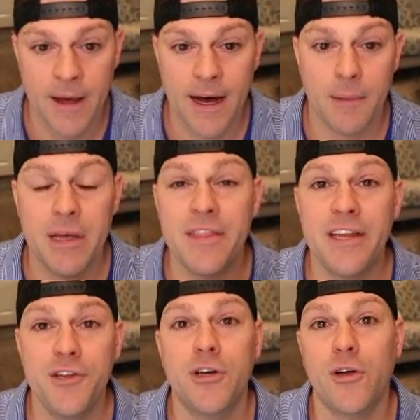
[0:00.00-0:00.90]
Um, and
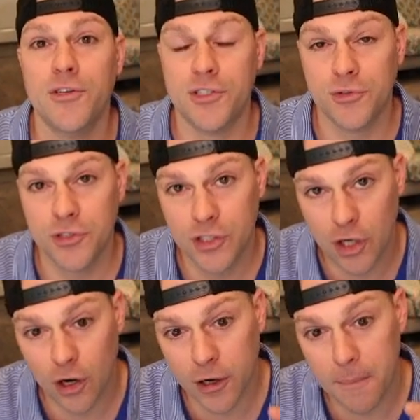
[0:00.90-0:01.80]
then you can also
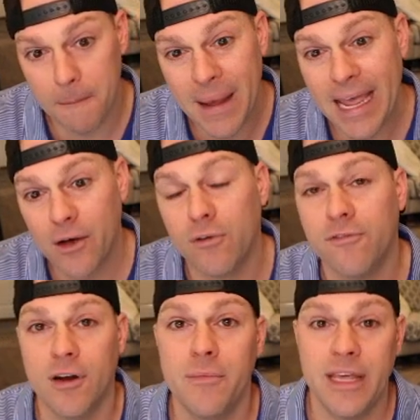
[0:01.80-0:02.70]
start mail
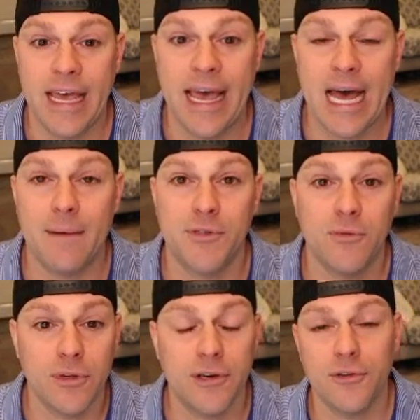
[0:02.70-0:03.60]
from the app.
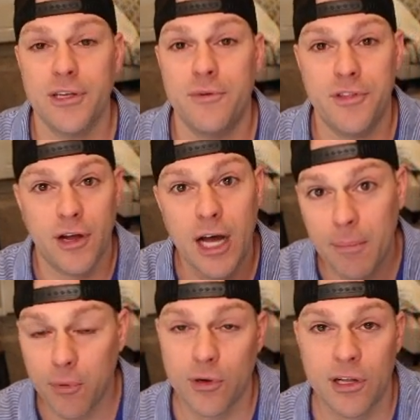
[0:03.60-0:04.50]
So literally with a
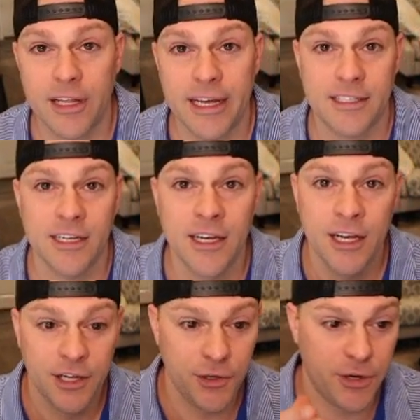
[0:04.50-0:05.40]
couple clicks,
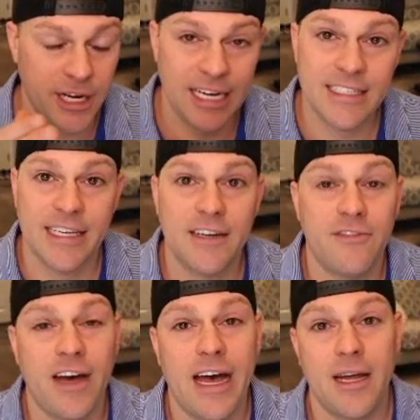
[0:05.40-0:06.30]
you can
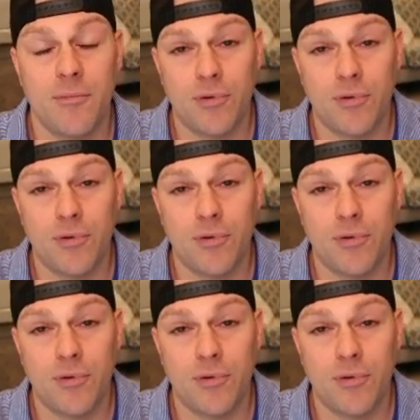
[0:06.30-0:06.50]
identify a